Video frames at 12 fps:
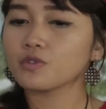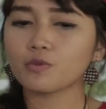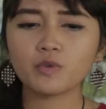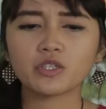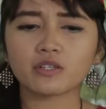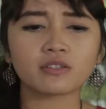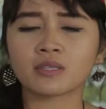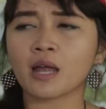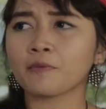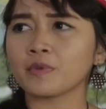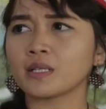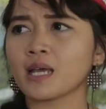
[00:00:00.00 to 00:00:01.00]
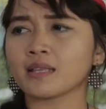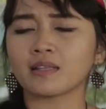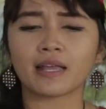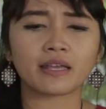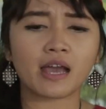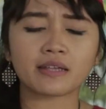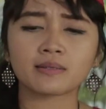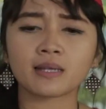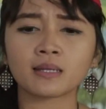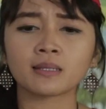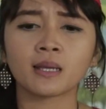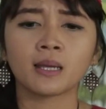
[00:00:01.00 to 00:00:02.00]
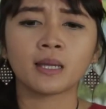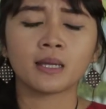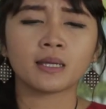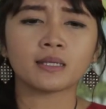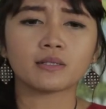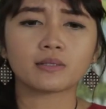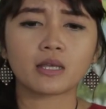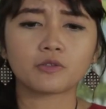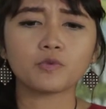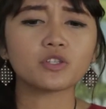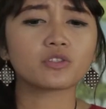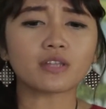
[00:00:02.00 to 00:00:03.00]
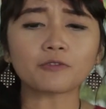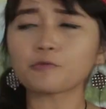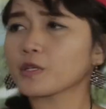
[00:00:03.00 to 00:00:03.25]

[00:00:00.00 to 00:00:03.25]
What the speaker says: We just start with that, like I said in the stage, we start